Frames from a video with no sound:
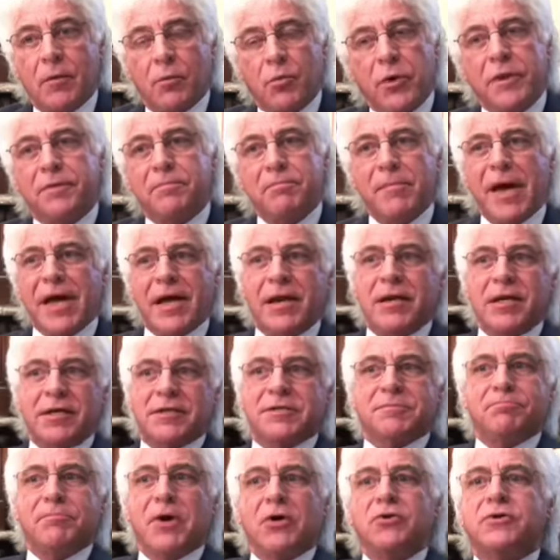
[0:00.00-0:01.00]
With men,
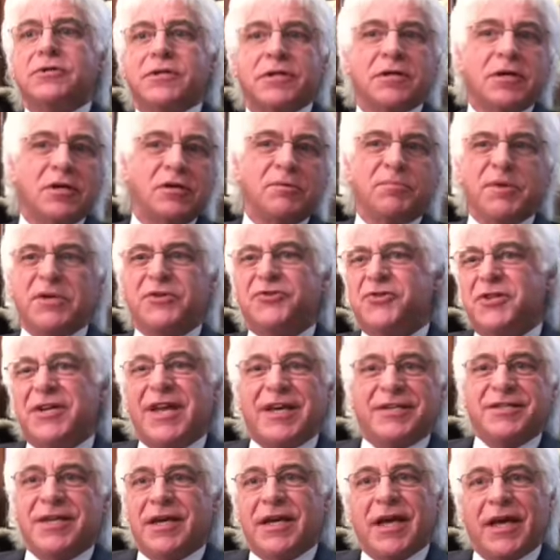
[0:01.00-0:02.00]
it's mostly going to be
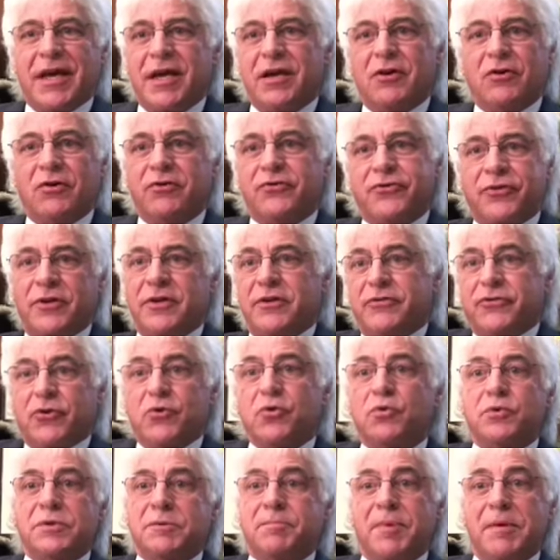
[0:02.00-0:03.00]
genetic hair loss, and it's
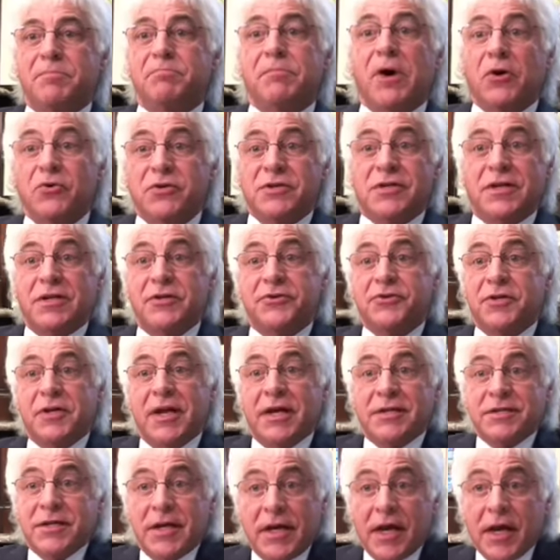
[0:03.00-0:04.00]
always been mostly
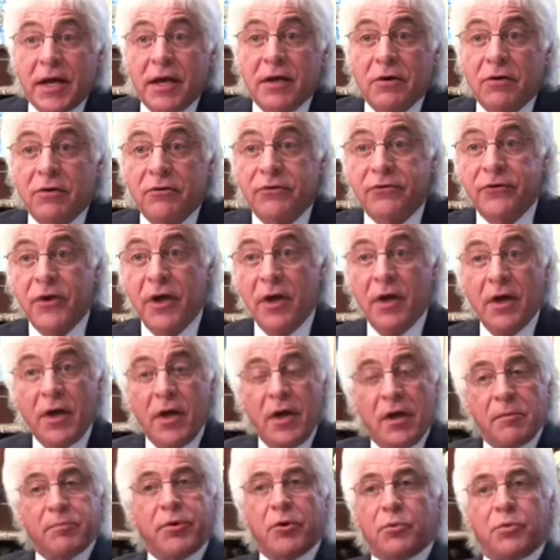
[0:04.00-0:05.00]
genetic hair loss.
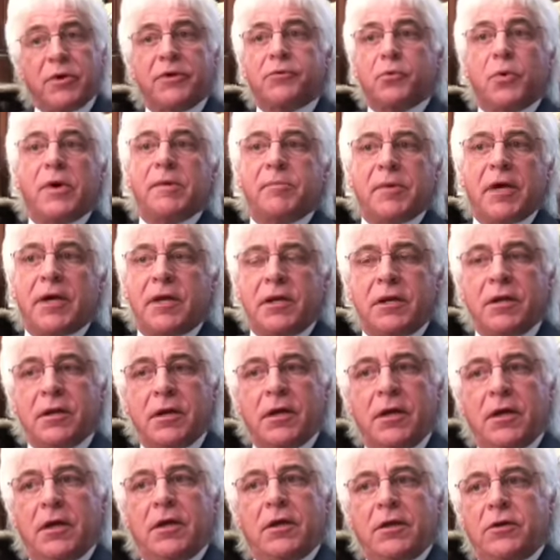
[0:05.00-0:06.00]
But with women,
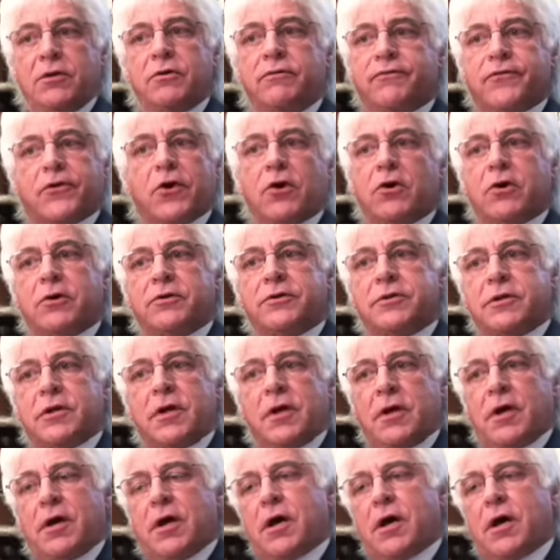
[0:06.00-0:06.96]
you've got